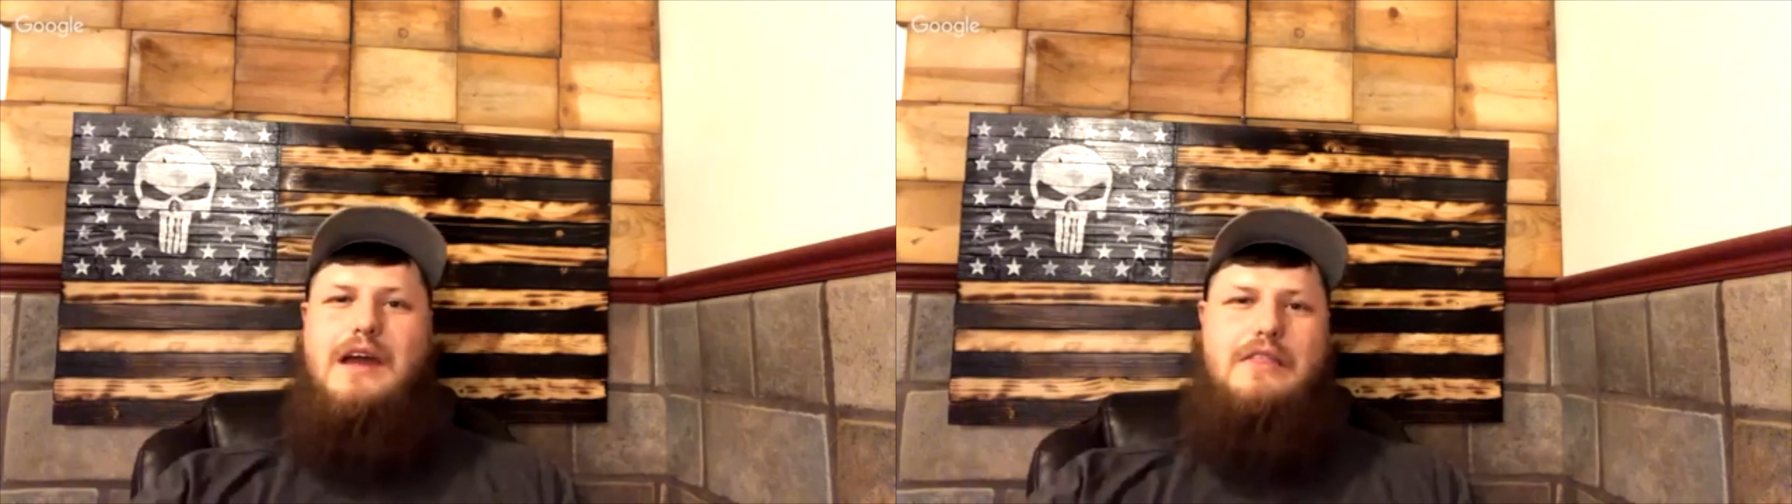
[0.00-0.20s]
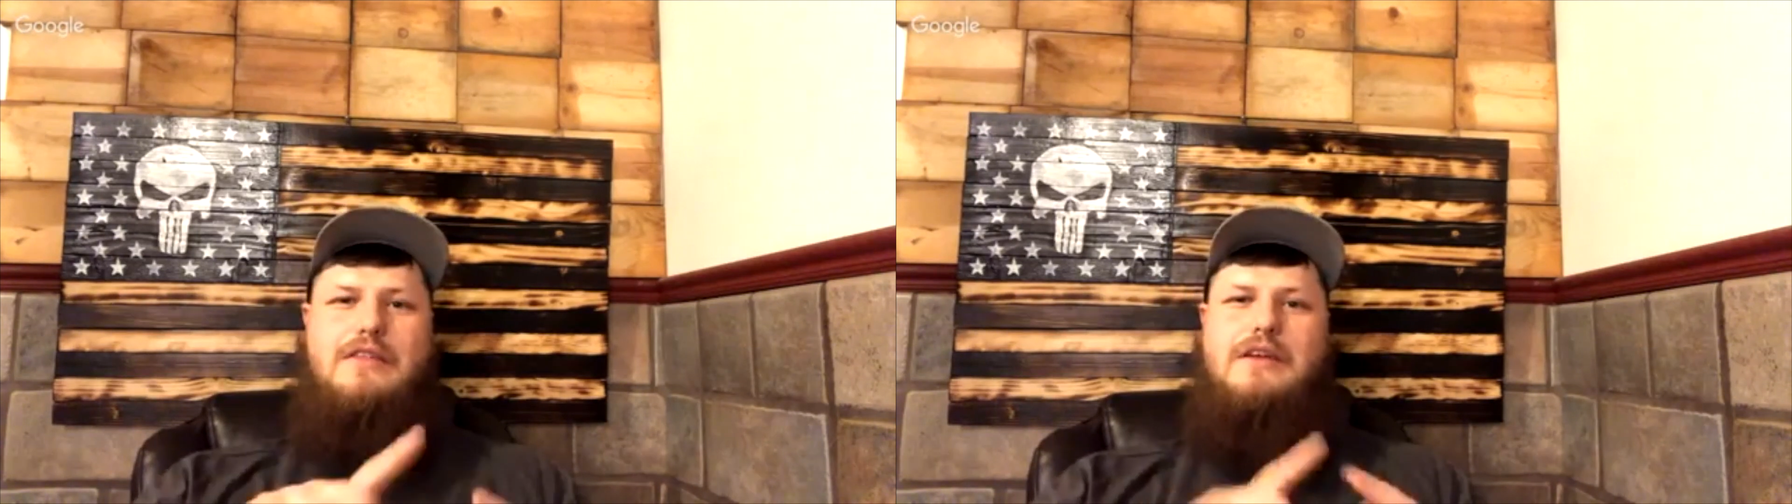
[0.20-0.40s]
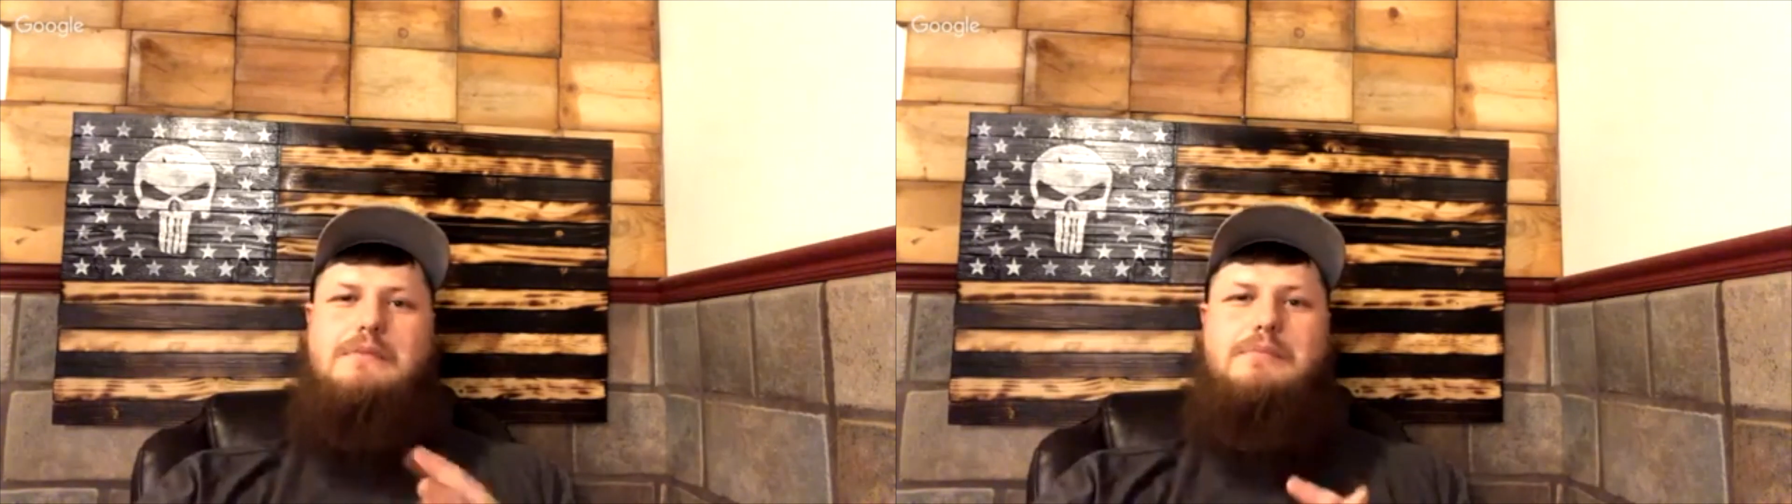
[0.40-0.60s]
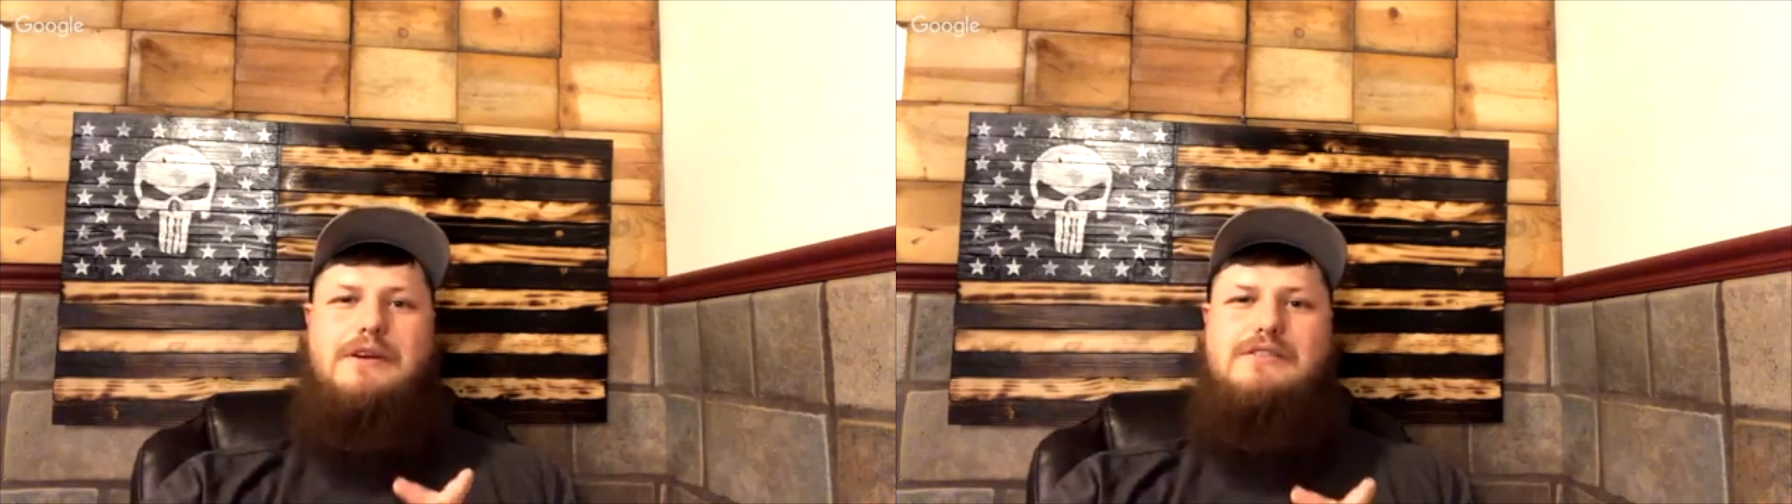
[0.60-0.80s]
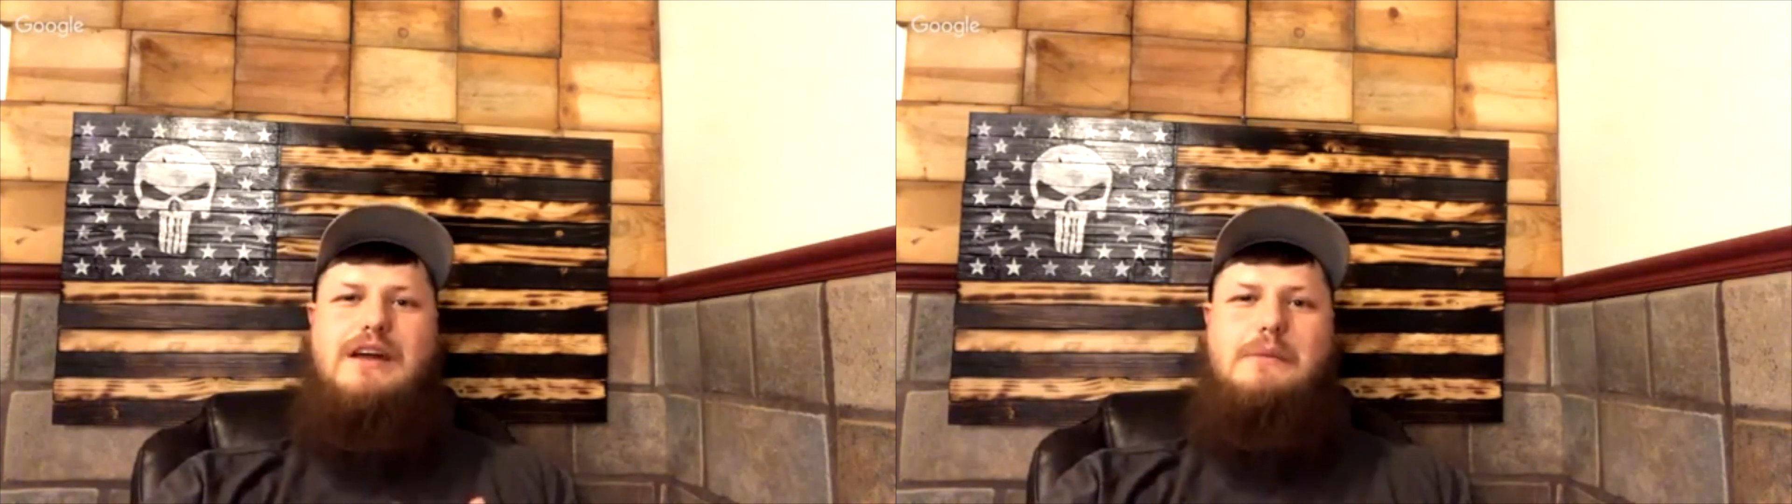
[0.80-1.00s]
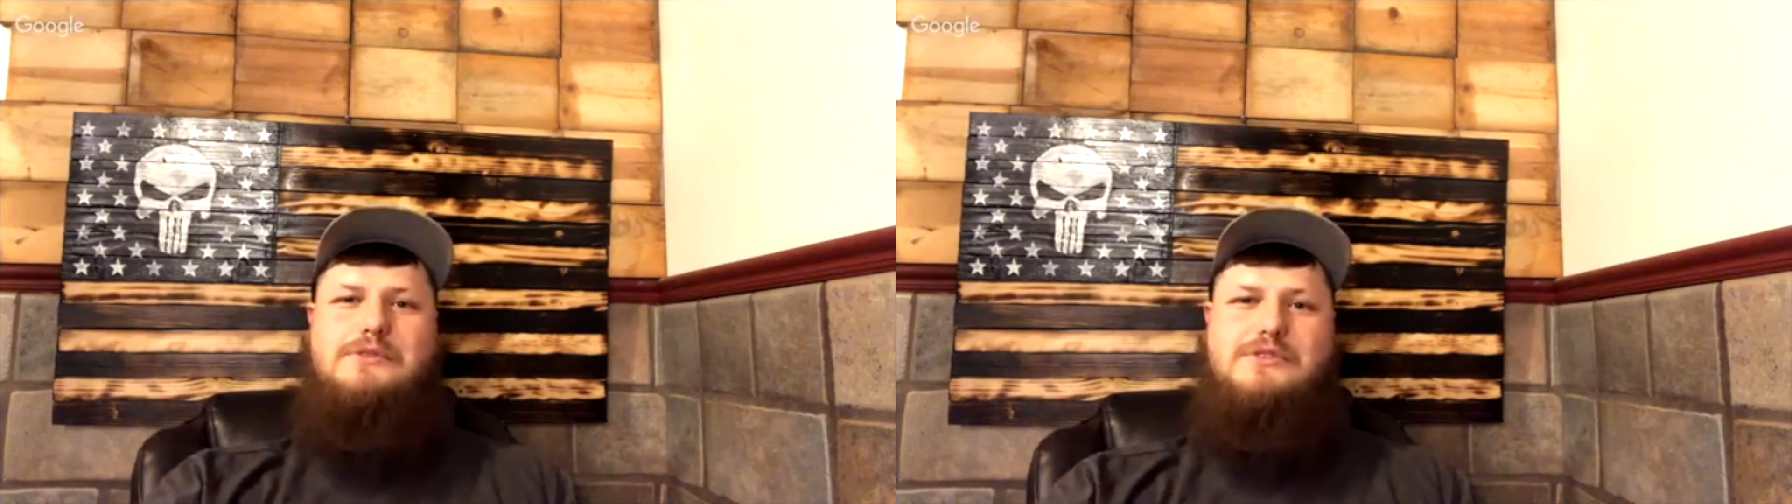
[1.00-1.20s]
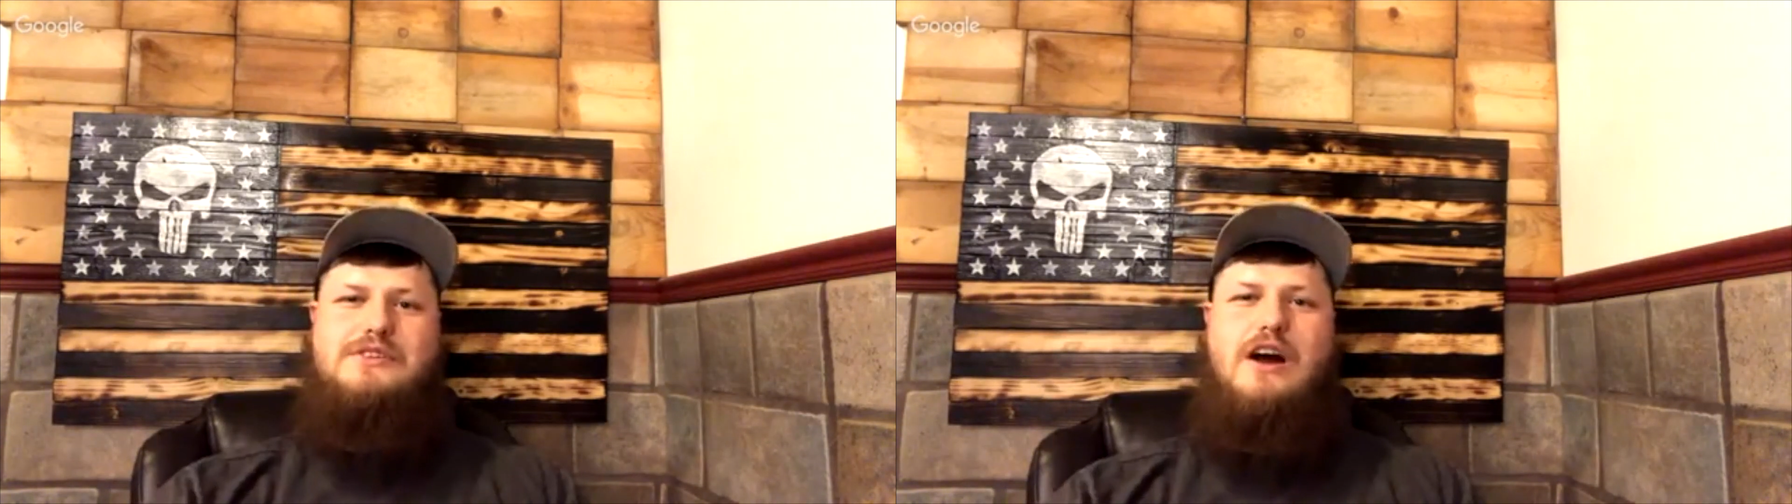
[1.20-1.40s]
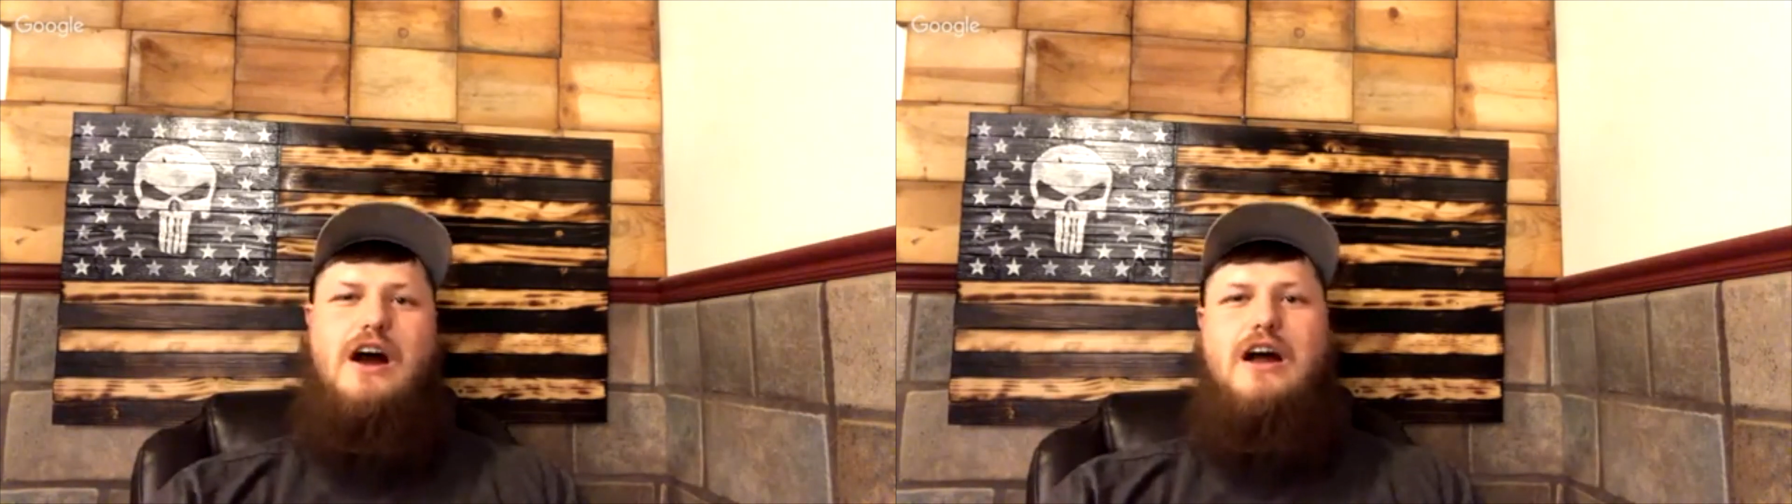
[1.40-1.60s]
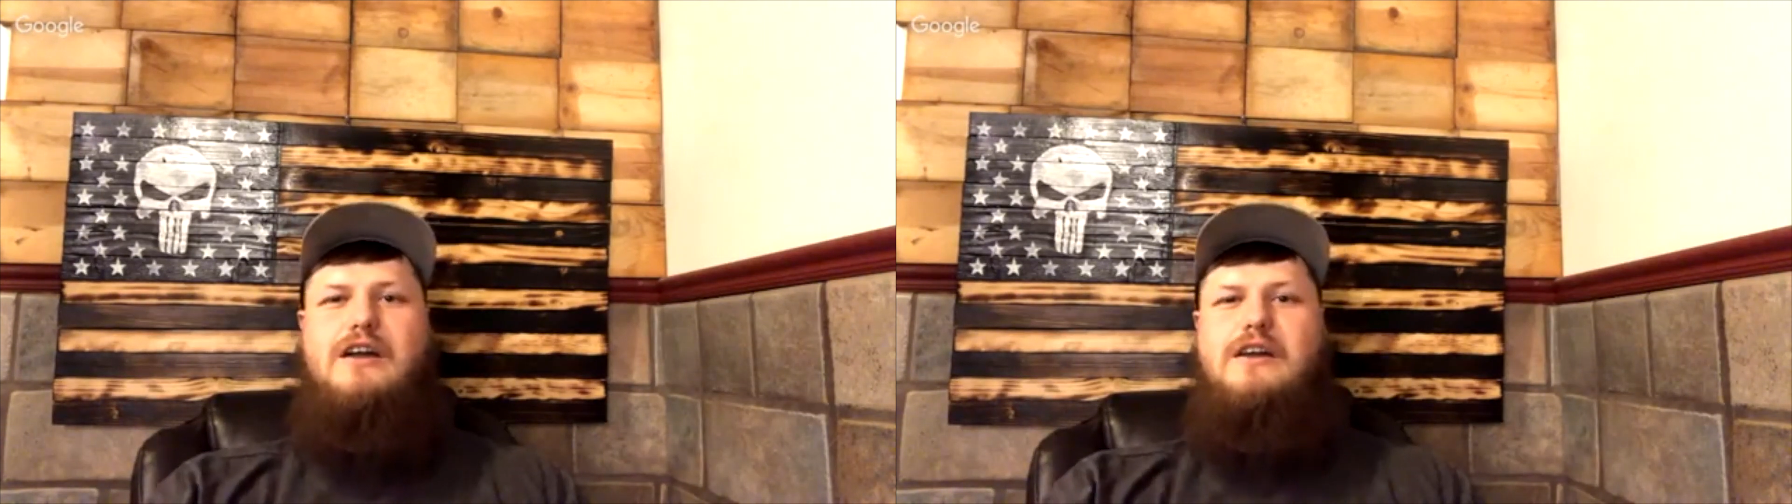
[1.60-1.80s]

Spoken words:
and then Beard Times with Scott,